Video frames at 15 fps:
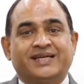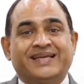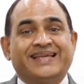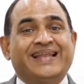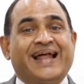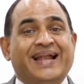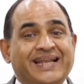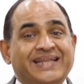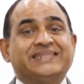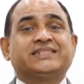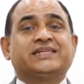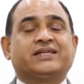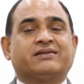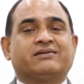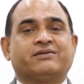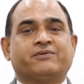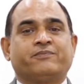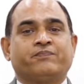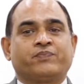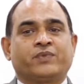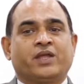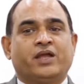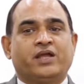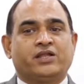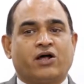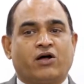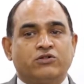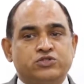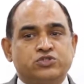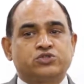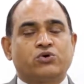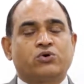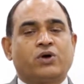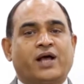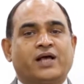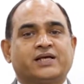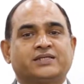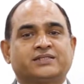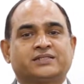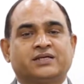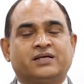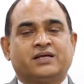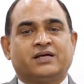In addition, it also has